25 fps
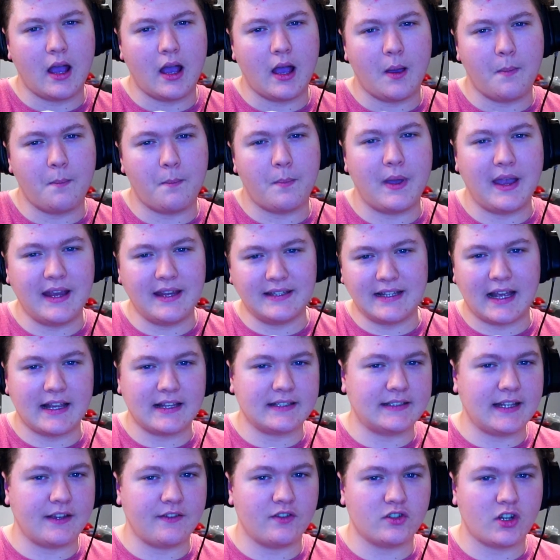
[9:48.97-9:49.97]
But is that
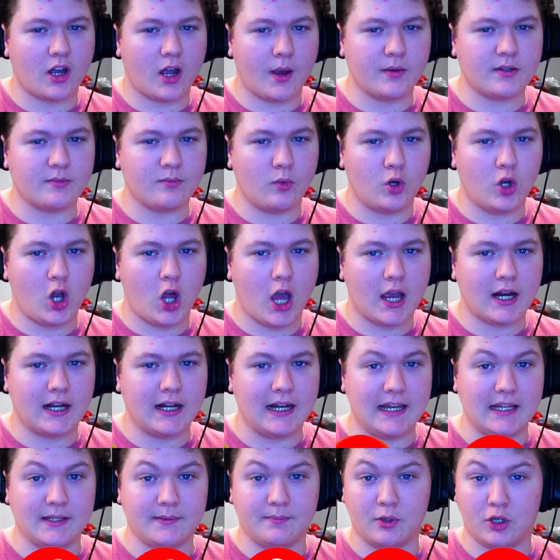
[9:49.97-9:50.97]
7 times more
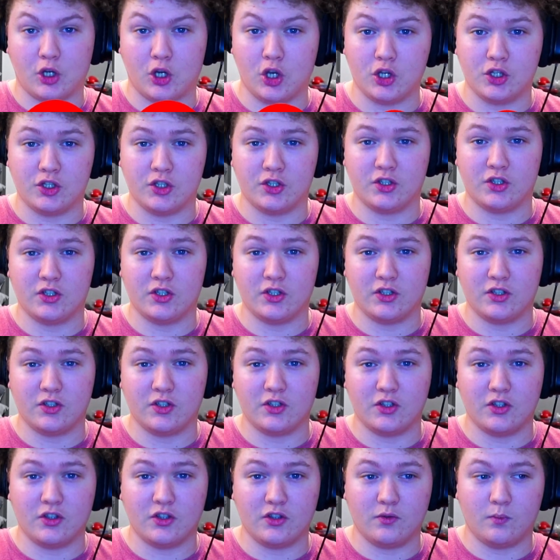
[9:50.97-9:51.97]
likely is because
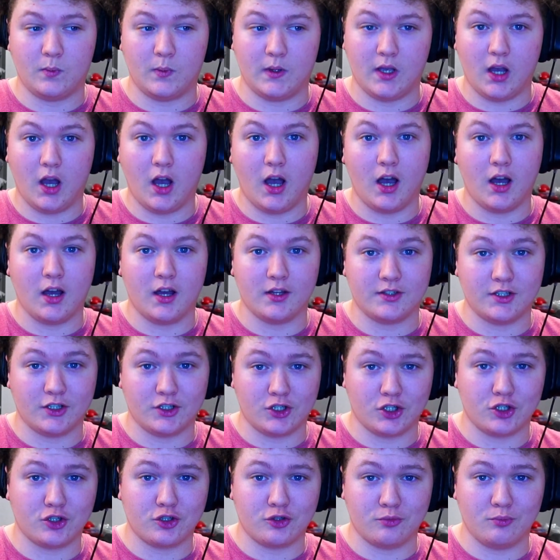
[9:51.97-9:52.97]
we are such
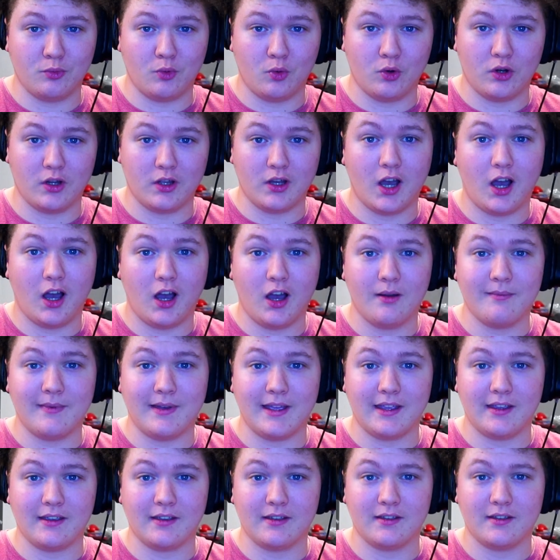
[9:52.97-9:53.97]
a smaller
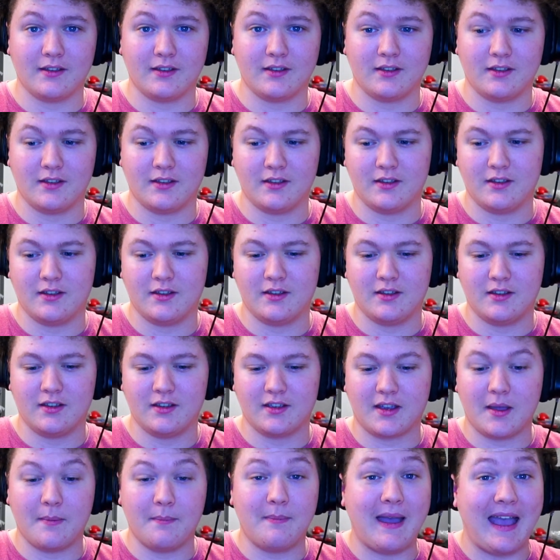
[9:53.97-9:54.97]
army
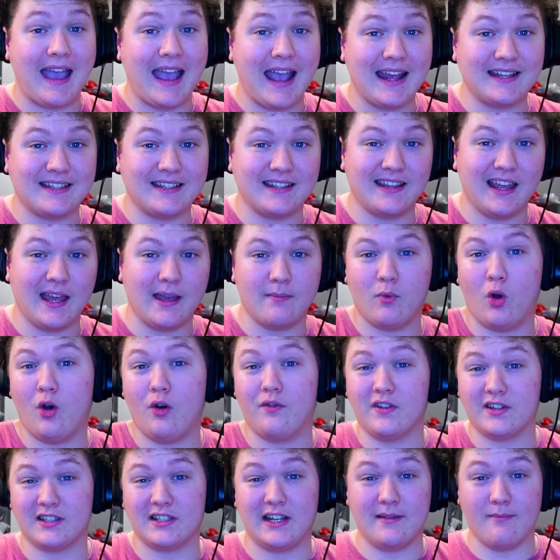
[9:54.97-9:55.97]
compared to them?
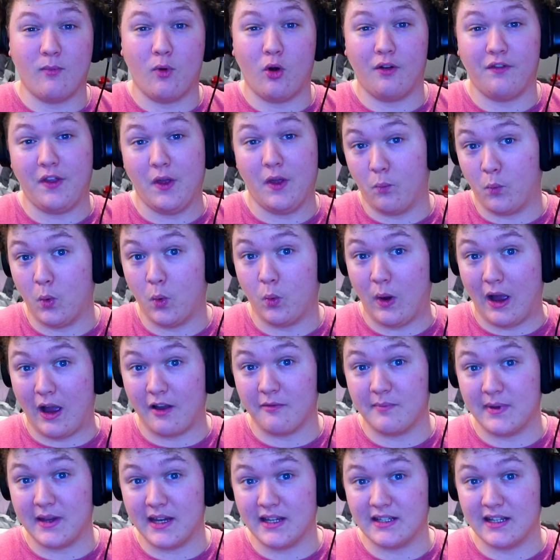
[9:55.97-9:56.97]
Obviously more of them will
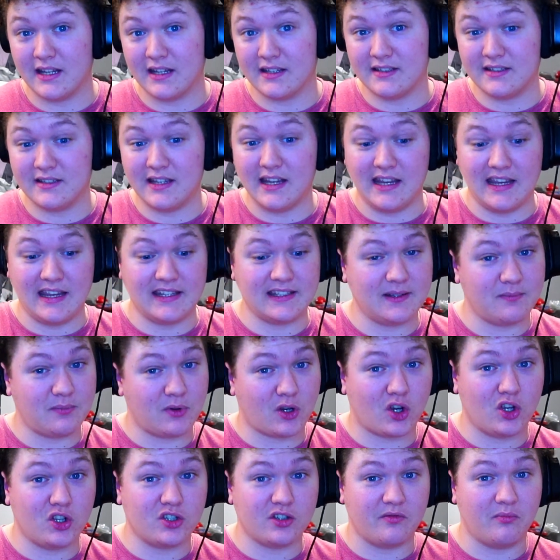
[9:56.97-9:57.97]
have PTSD. Is it
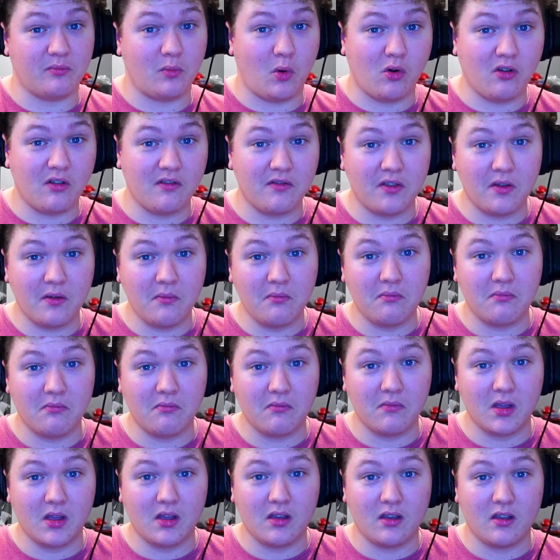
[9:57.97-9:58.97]
because of more of them?
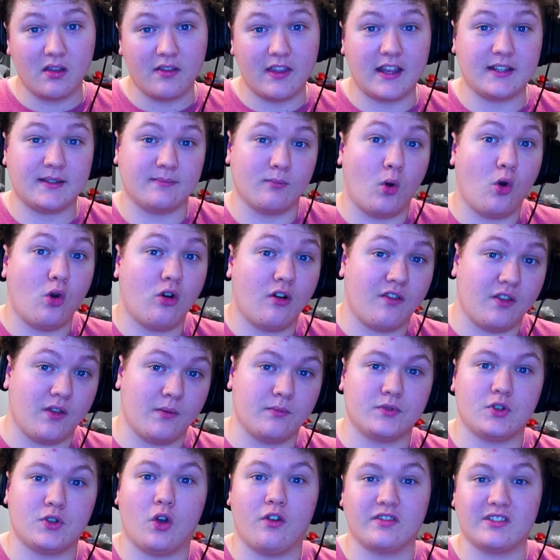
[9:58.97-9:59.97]
there's more of them,
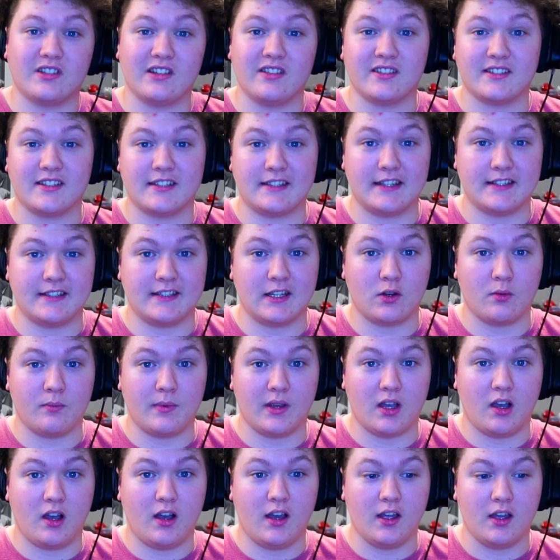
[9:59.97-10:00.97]
so obviously the statistic would be
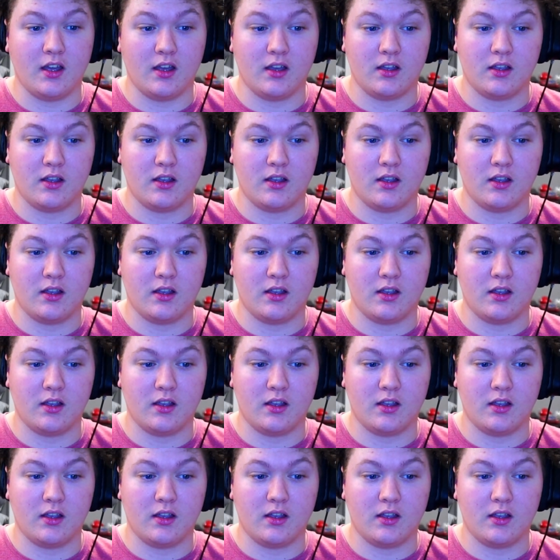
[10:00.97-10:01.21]
higher.